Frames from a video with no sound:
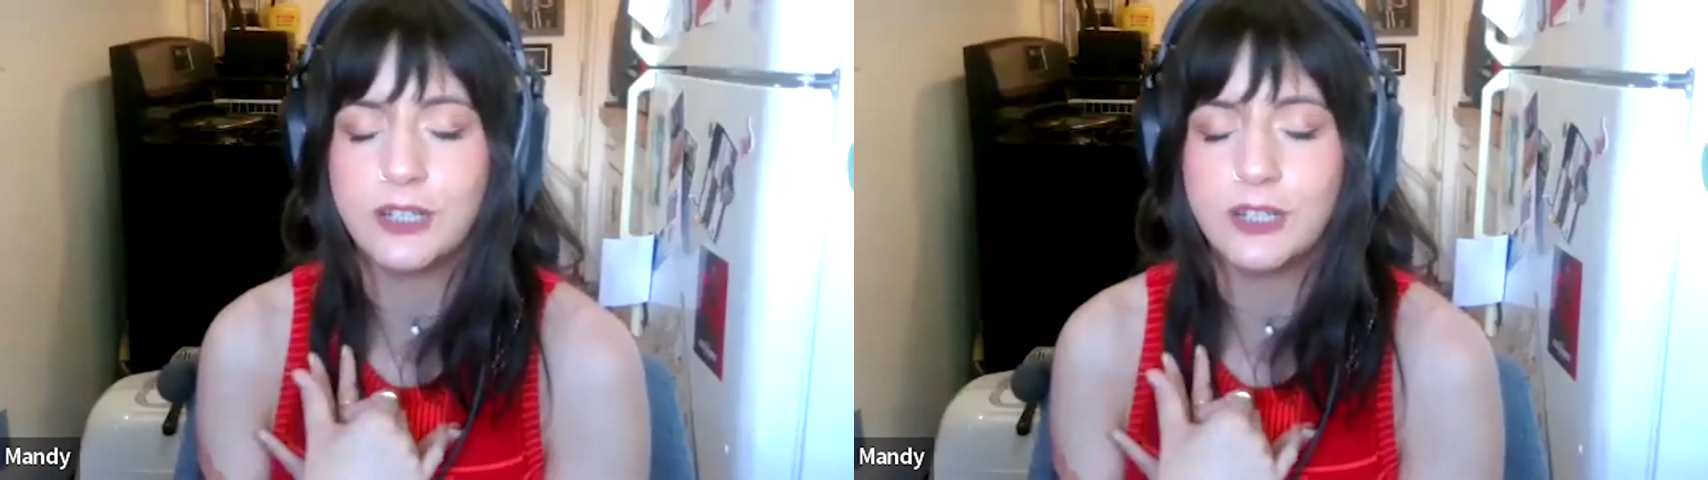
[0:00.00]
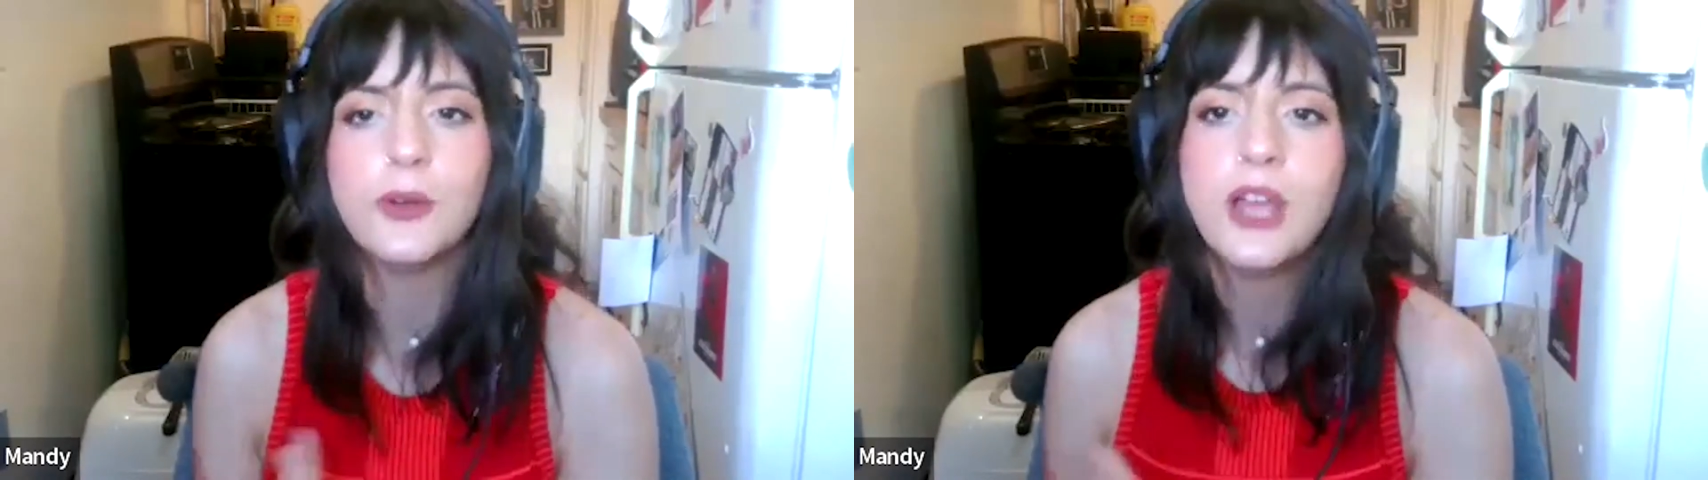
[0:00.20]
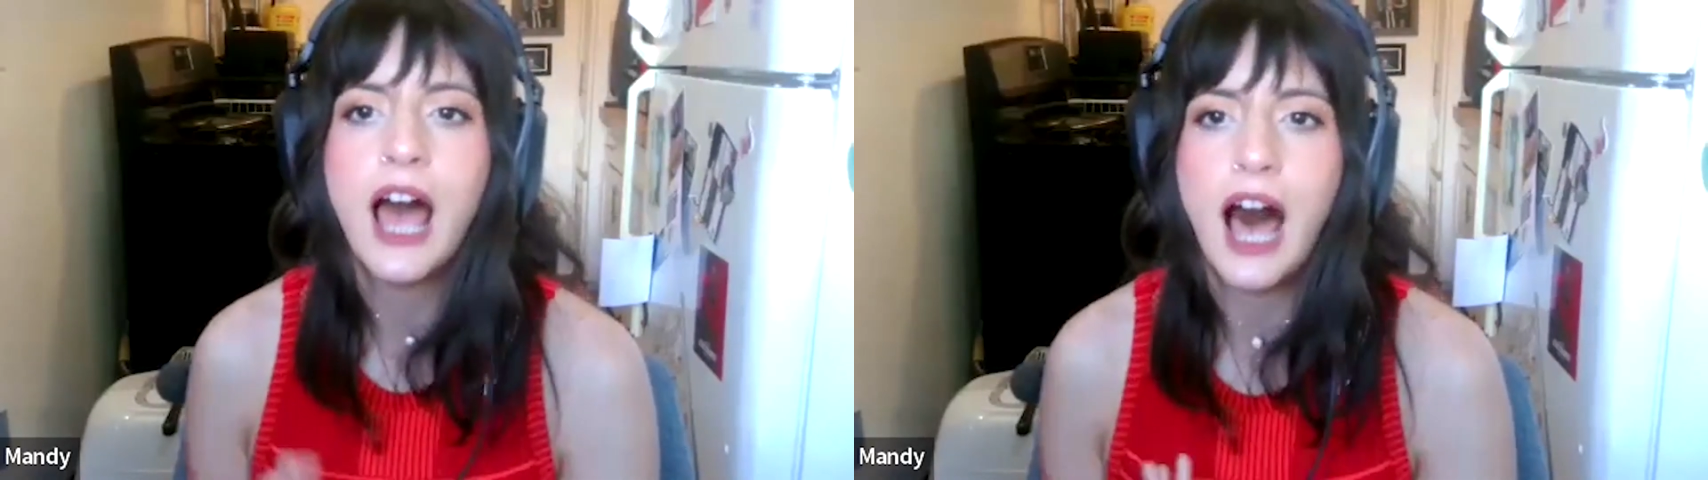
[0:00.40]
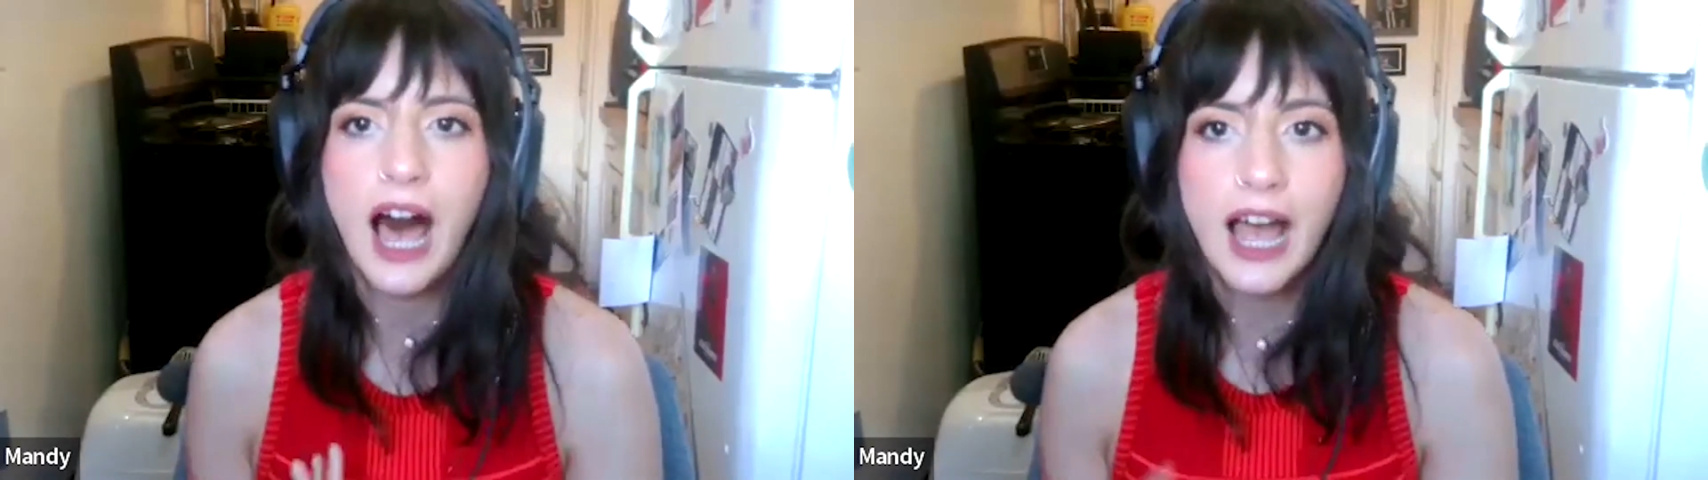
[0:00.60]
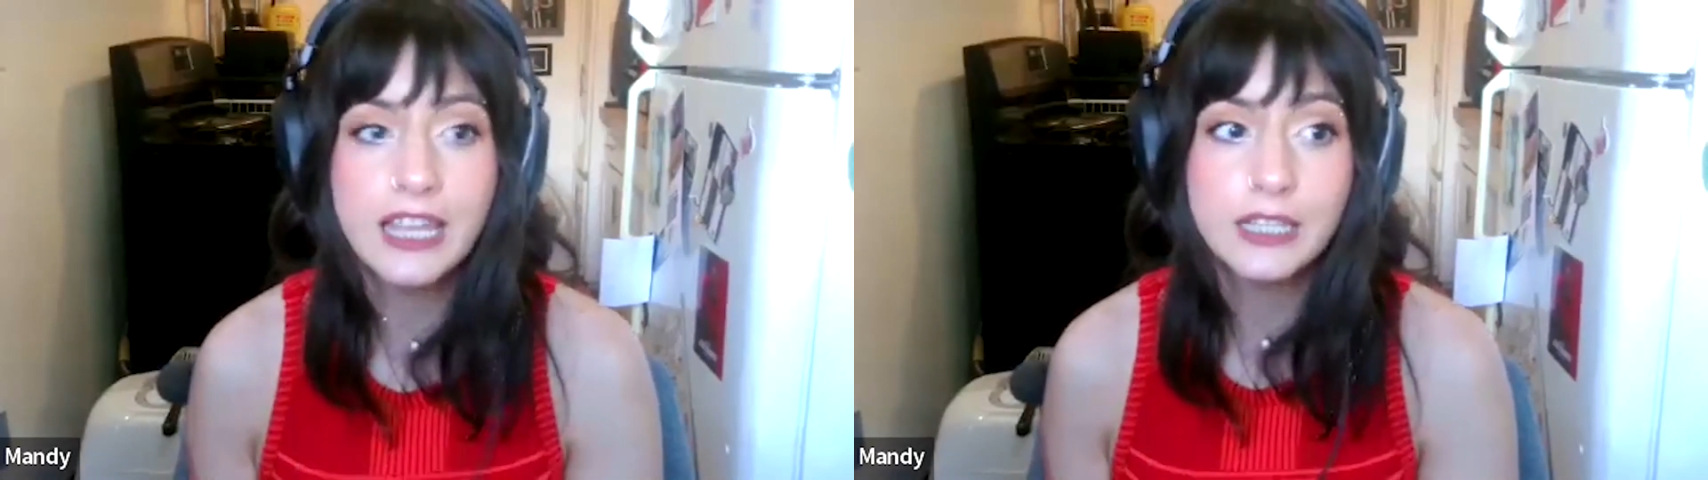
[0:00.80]
So
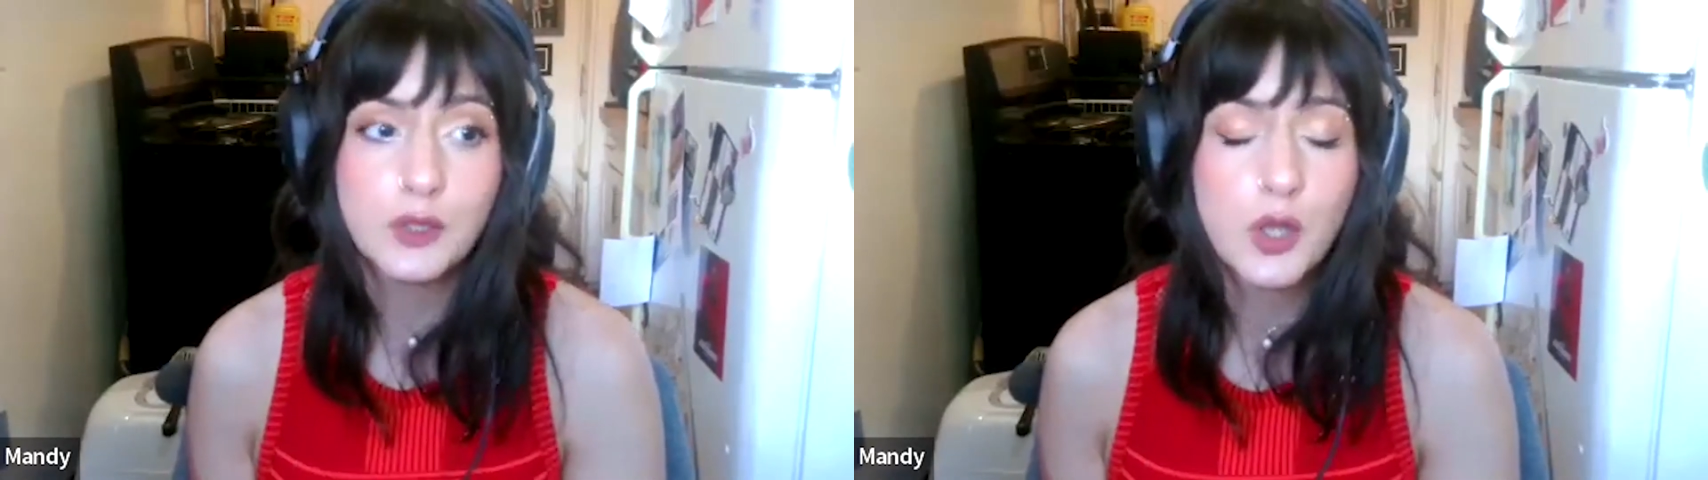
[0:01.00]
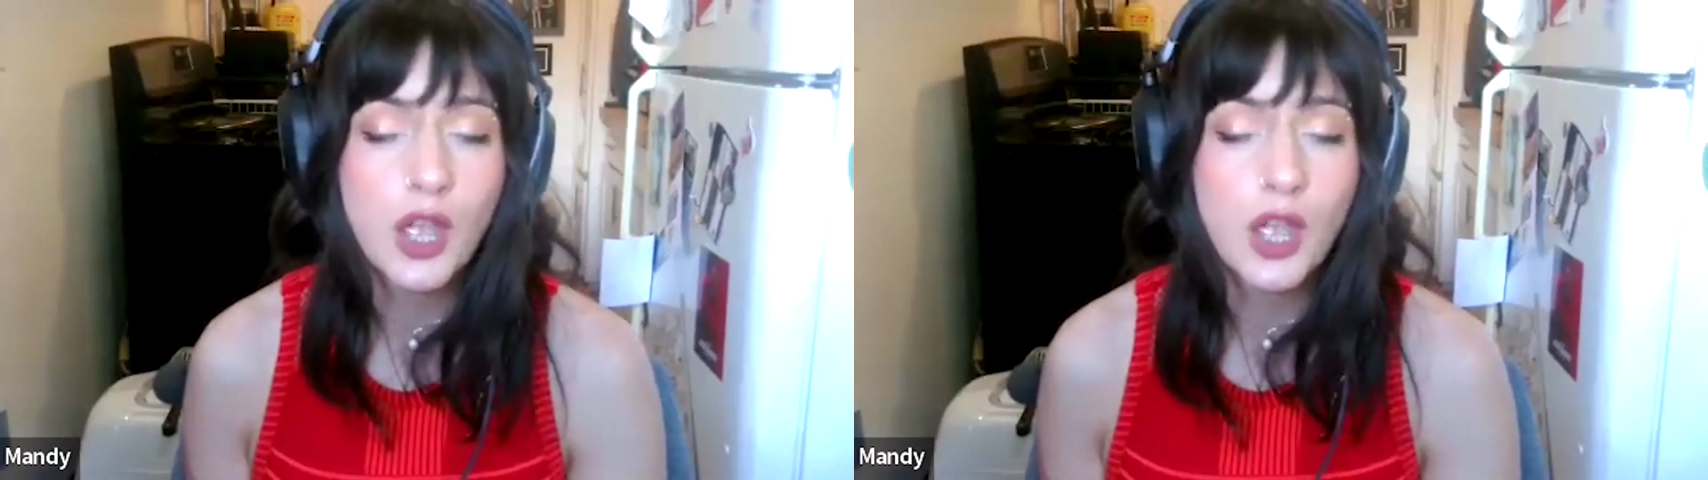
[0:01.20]
I